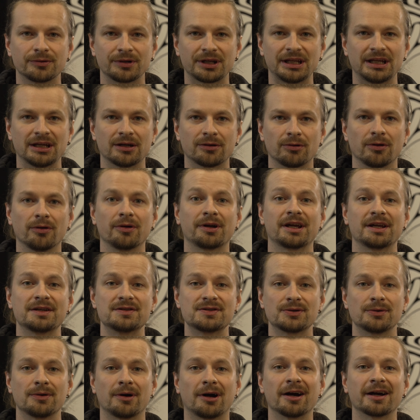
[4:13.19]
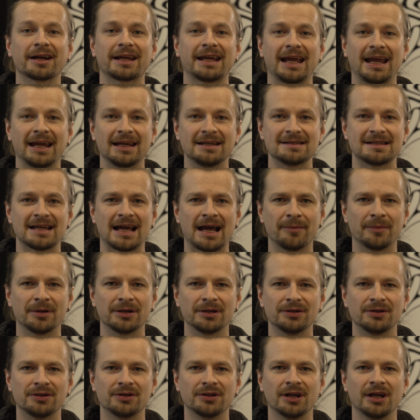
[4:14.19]
hero can do arcane
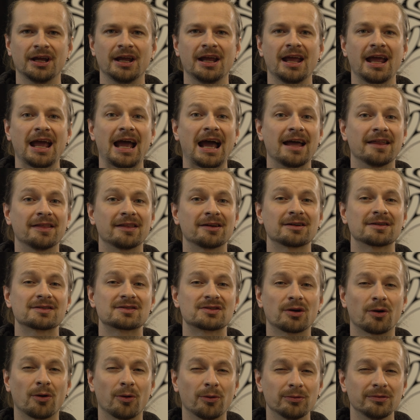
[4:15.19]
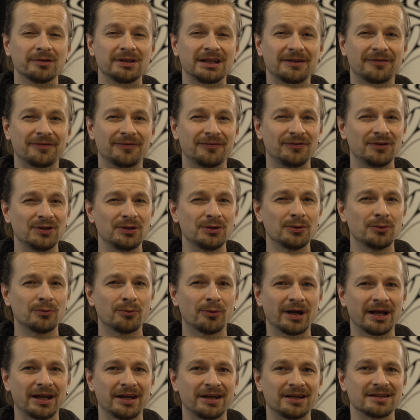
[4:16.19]
damage, and there's only few
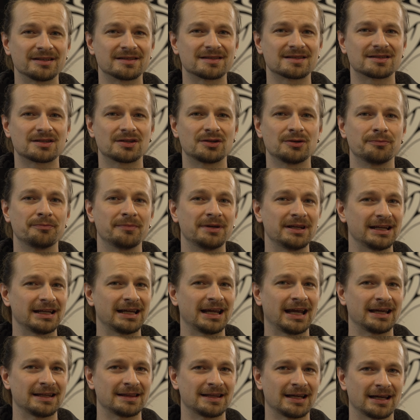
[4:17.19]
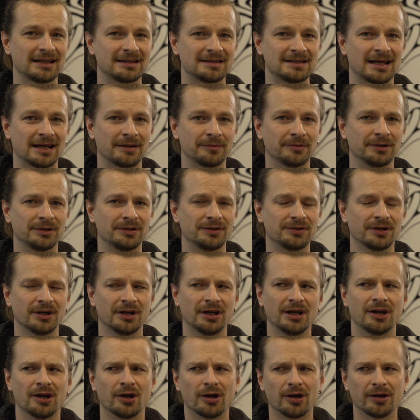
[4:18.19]
ways to mitigate that damage.
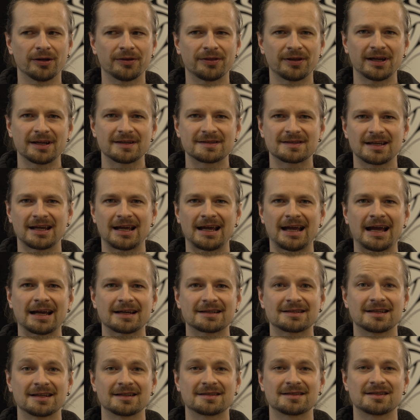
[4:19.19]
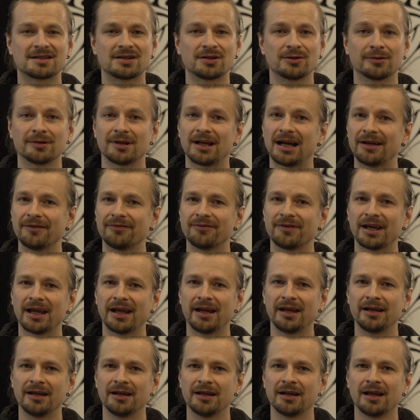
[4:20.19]
Earth has access to life
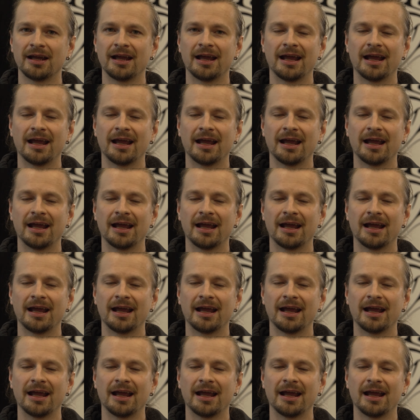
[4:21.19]
gain,